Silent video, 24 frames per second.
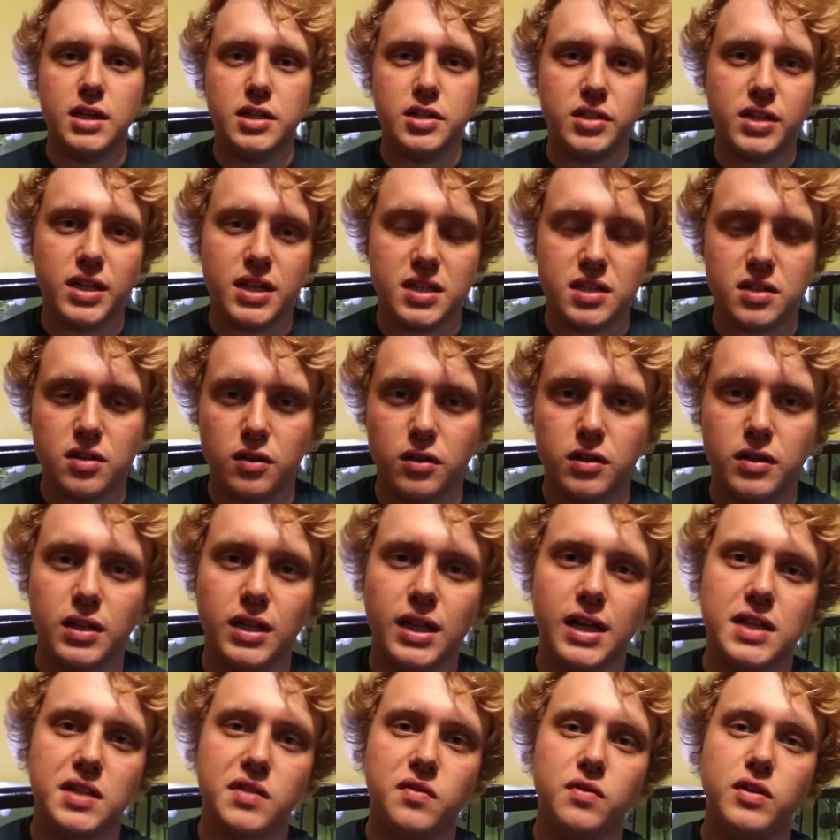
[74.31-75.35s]
As you guys saw in the
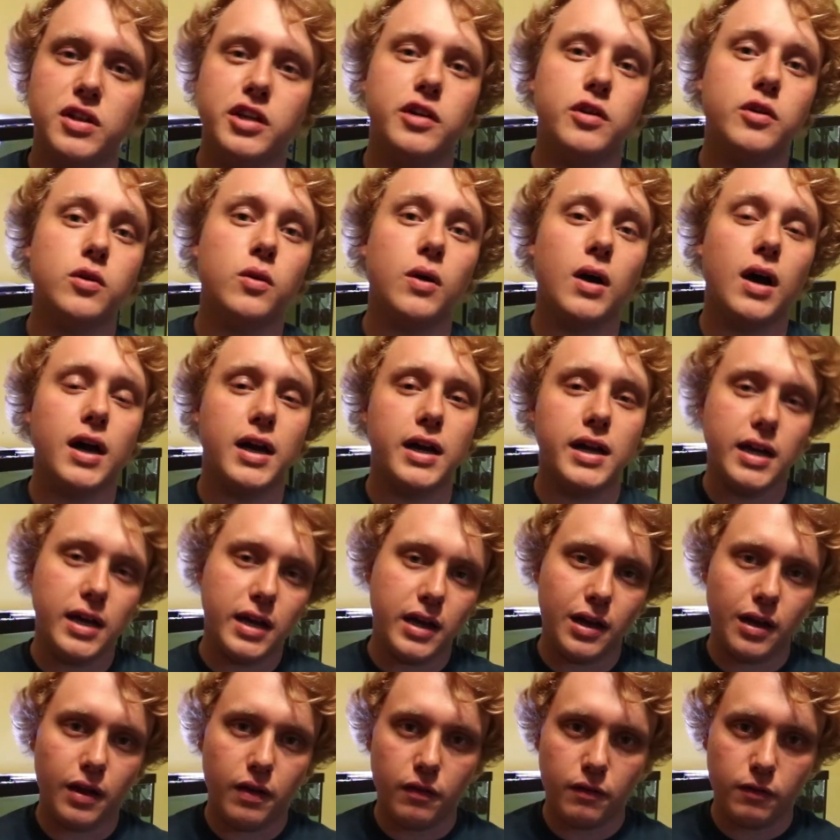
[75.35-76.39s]
last video, I
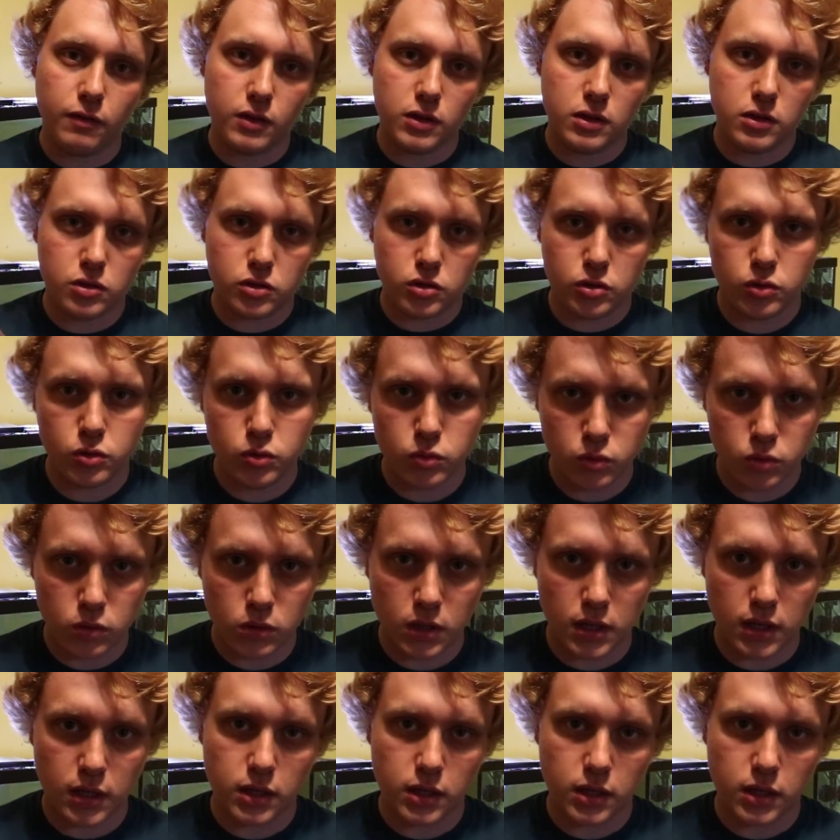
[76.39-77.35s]
have 2